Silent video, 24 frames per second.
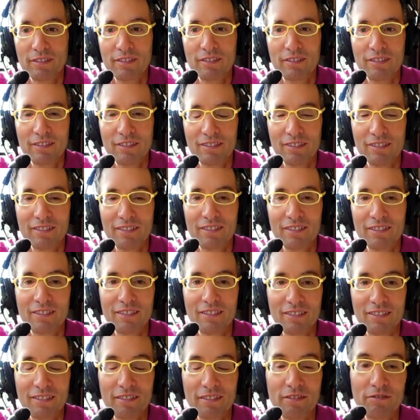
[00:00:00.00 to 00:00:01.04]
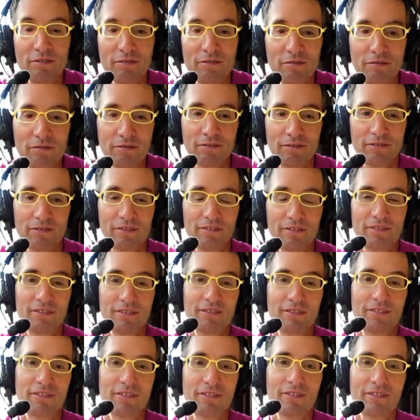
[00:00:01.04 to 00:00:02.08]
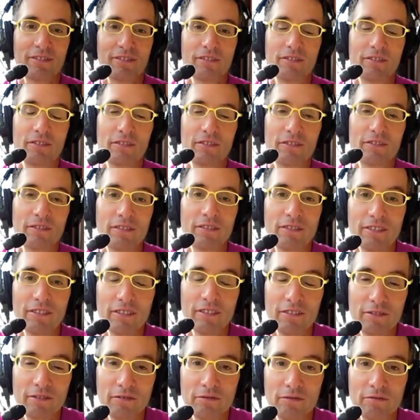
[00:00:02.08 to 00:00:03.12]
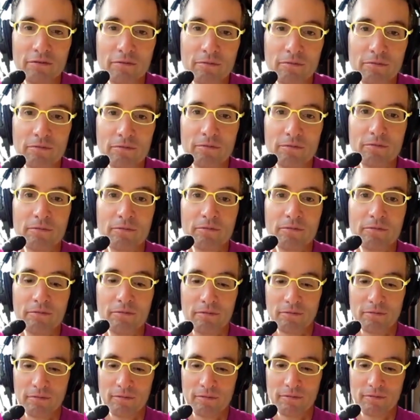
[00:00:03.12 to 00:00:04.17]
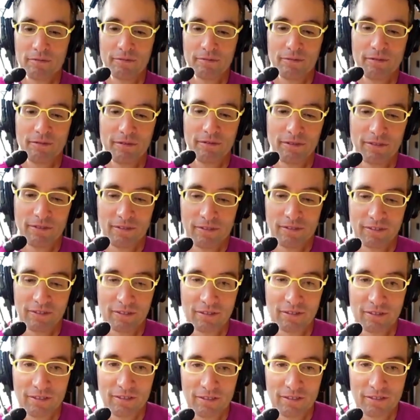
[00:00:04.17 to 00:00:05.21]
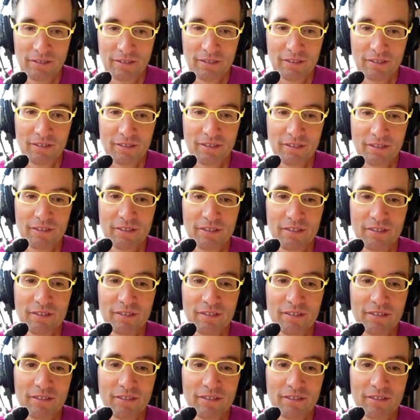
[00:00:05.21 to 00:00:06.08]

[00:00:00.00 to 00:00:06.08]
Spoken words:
[no speech]